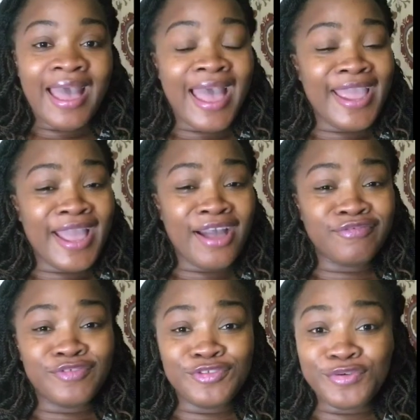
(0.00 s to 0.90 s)
I
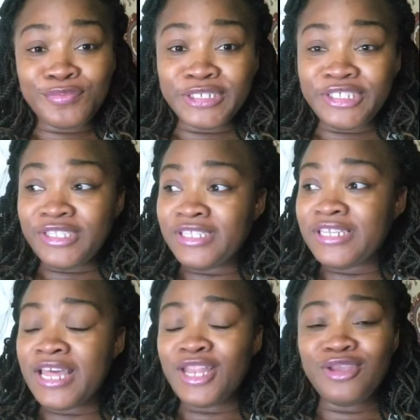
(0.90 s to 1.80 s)
have so much to
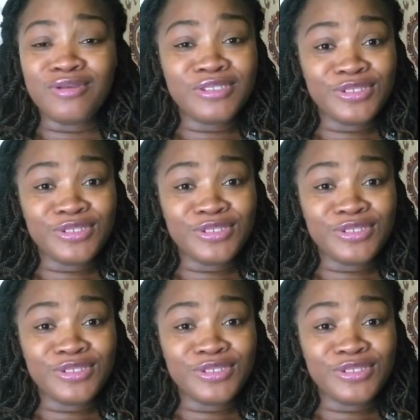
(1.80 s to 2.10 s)
tell you,